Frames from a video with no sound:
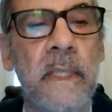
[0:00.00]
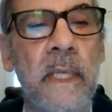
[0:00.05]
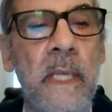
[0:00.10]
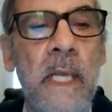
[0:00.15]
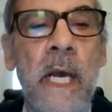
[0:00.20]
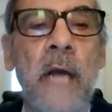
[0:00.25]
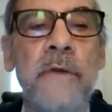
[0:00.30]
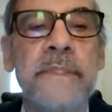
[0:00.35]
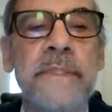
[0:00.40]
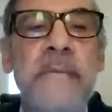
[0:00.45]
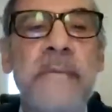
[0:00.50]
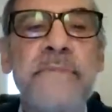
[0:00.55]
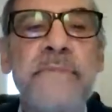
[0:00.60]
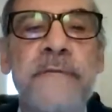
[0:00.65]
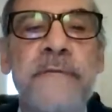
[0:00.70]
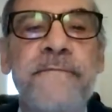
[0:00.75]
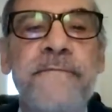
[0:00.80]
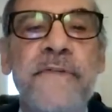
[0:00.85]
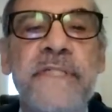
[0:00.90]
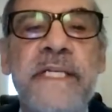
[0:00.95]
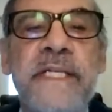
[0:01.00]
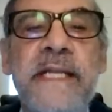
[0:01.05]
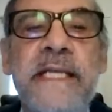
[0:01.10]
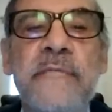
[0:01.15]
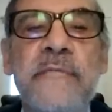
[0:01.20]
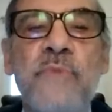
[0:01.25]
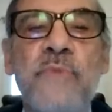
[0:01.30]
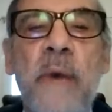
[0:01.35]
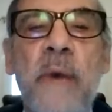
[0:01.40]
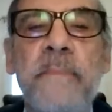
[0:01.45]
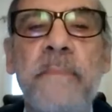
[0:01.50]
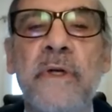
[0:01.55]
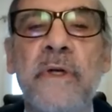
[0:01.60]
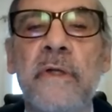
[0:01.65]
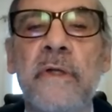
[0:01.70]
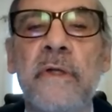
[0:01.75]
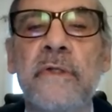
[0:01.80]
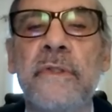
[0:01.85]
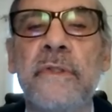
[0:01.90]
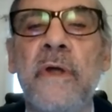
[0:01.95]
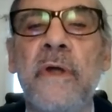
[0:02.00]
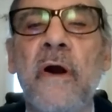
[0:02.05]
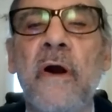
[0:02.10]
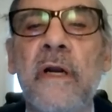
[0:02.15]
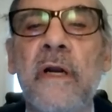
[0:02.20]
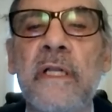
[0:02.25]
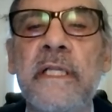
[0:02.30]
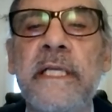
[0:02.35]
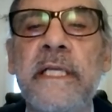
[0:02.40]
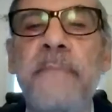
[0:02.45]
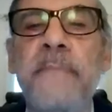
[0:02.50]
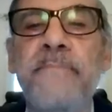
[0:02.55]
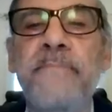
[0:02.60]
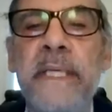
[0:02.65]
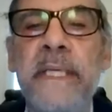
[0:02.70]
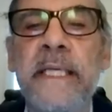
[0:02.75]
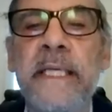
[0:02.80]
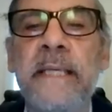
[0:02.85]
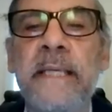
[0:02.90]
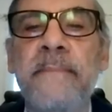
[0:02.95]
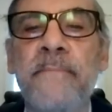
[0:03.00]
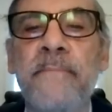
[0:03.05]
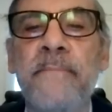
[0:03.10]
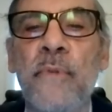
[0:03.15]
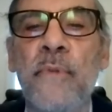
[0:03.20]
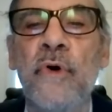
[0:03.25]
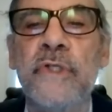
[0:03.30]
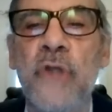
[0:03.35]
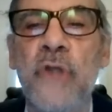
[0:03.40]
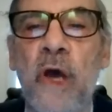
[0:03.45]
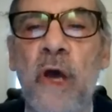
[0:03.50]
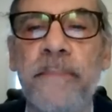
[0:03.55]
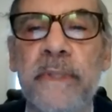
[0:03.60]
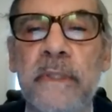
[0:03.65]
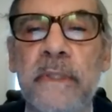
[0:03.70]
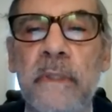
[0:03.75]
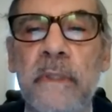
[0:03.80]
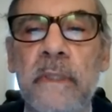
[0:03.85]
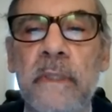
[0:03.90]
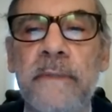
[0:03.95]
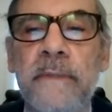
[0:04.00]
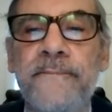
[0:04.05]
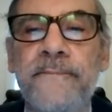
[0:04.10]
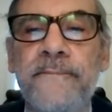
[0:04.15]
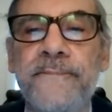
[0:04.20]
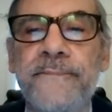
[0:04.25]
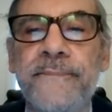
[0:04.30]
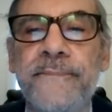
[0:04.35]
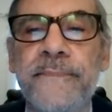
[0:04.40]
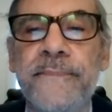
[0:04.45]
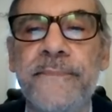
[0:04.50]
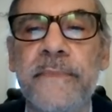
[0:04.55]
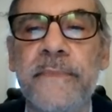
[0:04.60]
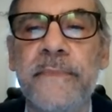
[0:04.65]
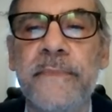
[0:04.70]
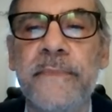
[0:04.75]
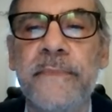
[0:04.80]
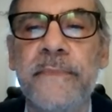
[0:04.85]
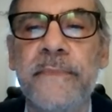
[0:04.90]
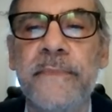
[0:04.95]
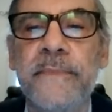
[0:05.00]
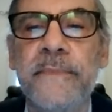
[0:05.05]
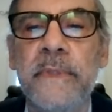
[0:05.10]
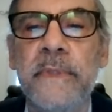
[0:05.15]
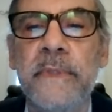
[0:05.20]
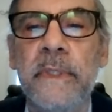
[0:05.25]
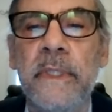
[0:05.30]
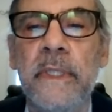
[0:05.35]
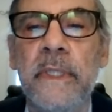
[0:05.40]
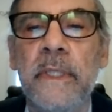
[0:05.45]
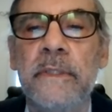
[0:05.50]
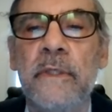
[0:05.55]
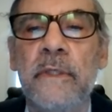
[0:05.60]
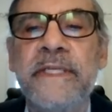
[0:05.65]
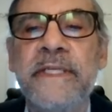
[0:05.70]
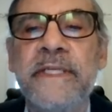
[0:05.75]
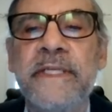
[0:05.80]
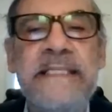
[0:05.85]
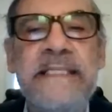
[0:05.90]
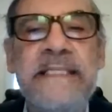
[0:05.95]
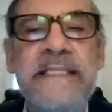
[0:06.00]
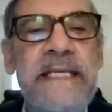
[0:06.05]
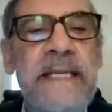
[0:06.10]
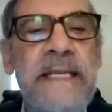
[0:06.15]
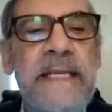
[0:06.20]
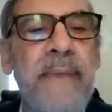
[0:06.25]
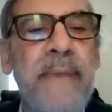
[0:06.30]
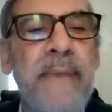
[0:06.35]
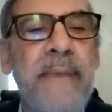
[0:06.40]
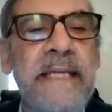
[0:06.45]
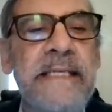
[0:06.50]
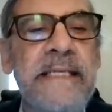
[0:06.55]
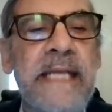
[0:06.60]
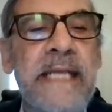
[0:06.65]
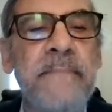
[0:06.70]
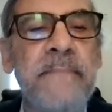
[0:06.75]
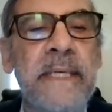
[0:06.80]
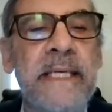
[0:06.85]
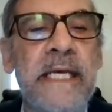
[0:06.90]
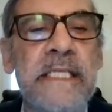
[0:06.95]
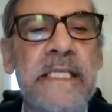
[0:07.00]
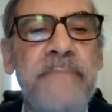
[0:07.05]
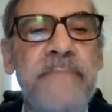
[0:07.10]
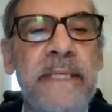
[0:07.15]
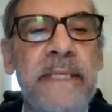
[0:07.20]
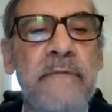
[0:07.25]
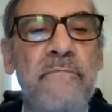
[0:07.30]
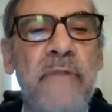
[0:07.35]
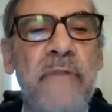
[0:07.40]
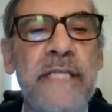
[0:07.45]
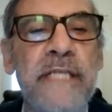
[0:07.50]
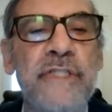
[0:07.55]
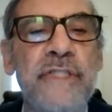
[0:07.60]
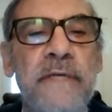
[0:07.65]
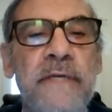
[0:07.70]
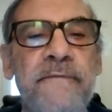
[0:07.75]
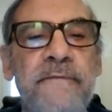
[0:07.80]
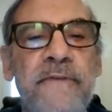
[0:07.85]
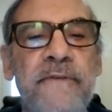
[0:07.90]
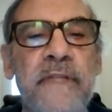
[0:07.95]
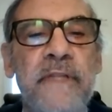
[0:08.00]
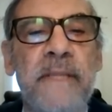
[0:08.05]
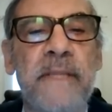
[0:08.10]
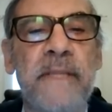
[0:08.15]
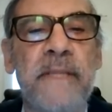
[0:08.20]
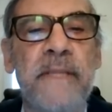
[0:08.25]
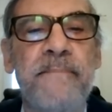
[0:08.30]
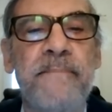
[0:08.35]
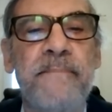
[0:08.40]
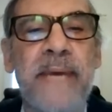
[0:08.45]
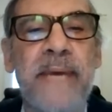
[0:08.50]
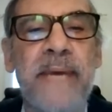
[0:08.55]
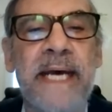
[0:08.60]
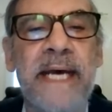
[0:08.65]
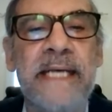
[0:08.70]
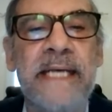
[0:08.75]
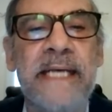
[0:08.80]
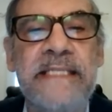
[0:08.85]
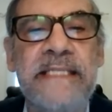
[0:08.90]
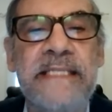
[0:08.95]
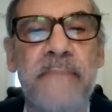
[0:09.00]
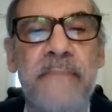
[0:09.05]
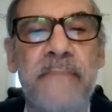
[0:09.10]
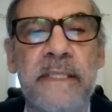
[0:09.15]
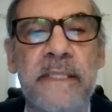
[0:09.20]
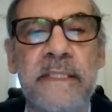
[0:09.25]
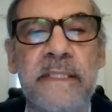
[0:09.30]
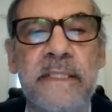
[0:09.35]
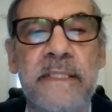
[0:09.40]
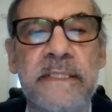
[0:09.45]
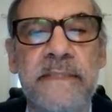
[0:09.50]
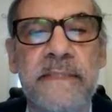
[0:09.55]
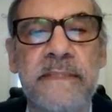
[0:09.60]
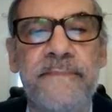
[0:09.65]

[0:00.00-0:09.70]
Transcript: Our subject for today's webinar could hardly be more topical. The COVID-19 pandemic has been raging for the past 18 months.